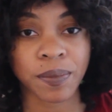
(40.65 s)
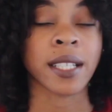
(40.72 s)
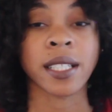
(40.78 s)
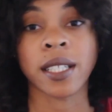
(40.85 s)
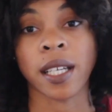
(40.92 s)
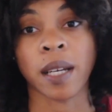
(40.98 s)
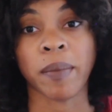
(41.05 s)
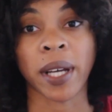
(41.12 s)

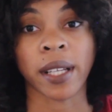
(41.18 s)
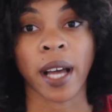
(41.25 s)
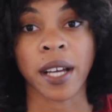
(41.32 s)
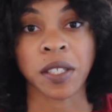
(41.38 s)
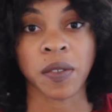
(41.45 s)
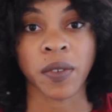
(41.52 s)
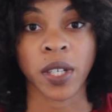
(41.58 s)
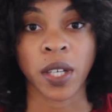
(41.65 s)
As I said in my
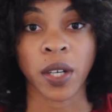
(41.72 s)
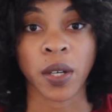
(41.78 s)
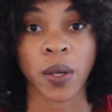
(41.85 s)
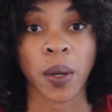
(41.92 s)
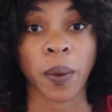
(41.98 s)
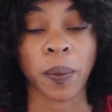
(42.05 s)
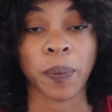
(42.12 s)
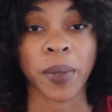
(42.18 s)
last
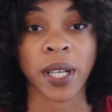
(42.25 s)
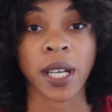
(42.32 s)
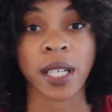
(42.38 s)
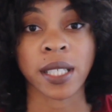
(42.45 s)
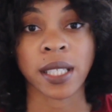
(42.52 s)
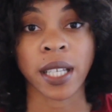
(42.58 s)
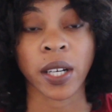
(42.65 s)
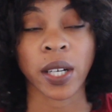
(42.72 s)
video,
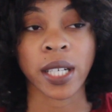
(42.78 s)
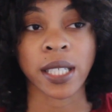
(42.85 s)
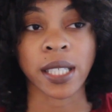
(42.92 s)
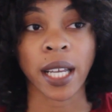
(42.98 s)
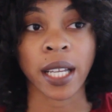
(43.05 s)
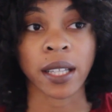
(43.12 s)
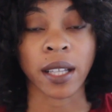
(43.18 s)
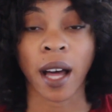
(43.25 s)
because there
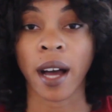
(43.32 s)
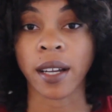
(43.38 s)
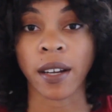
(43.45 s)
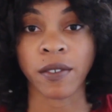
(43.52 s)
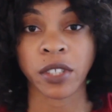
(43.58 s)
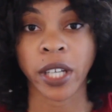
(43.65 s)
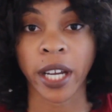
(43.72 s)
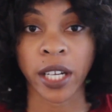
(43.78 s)
is a
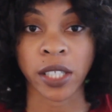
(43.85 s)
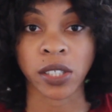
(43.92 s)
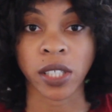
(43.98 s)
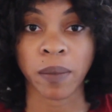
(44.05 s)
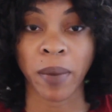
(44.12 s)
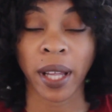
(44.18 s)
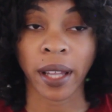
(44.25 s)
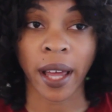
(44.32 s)
lot of change
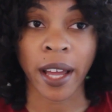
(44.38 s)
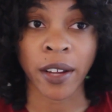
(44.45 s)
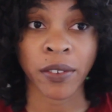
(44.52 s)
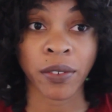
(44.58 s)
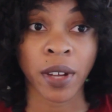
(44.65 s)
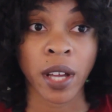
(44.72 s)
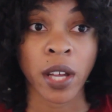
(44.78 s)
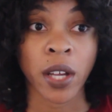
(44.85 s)
in my
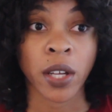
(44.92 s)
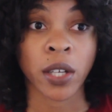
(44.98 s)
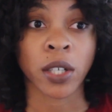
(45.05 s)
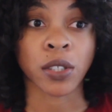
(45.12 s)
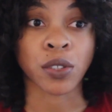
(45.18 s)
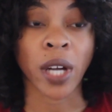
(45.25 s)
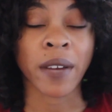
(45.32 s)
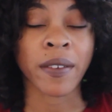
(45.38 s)
life,
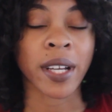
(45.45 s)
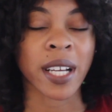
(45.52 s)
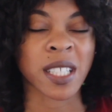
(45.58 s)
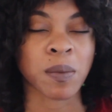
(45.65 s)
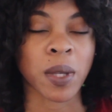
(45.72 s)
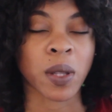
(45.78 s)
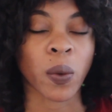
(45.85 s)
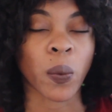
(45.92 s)
driving
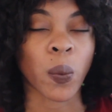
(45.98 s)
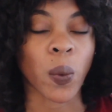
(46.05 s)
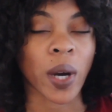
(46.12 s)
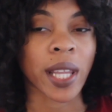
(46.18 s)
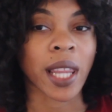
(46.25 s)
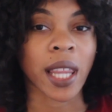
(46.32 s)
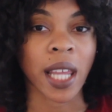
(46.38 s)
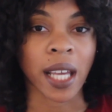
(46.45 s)
has been the
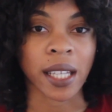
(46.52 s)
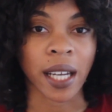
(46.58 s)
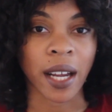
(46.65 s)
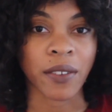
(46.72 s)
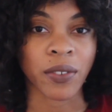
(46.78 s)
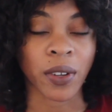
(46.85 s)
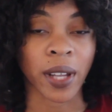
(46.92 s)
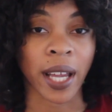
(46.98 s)
one thing that
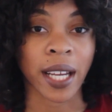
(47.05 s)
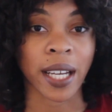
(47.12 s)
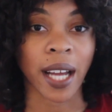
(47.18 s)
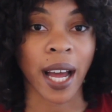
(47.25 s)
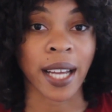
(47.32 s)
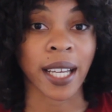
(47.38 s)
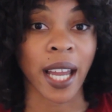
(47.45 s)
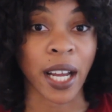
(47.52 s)
I feel like
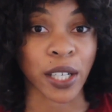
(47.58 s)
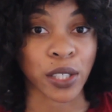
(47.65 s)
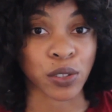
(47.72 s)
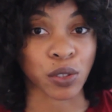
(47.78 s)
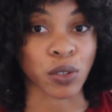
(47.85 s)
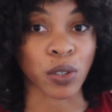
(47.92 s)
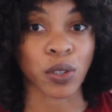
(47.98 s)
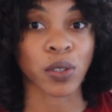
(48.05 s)
I can
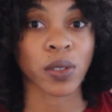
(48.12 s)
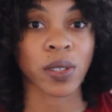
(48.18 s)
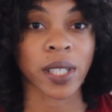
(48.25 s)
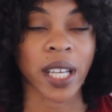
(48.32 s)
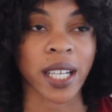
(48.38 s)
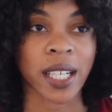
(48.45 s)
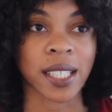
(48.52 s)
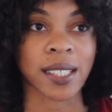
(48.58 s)

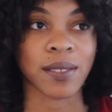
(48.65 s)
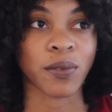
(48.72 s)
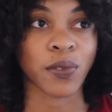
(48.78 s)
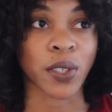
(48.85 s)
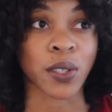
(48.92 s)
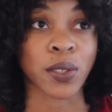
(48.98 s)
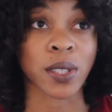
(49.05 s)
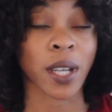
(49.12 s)
control, and it
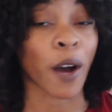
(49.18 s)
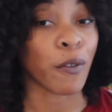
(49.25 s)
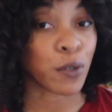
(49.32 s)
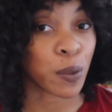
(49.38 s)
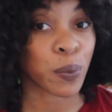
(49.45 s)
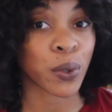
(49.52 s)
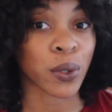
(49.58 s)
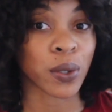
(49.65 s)
feels
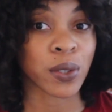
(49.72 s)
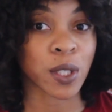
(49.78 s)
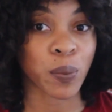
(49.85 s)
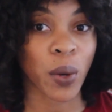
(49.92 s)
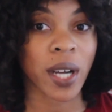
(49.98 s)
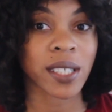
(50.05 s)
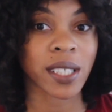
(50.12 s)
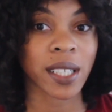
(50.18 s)
comfortable,
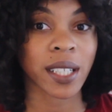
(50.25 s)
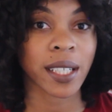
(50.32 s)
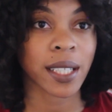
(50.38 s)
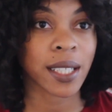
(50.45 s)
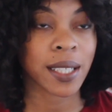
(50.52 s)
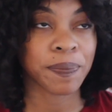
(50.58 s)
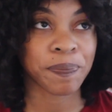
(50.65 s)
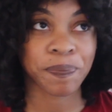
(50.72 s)

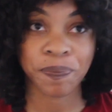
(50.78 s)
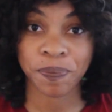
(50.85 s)
surprisingly.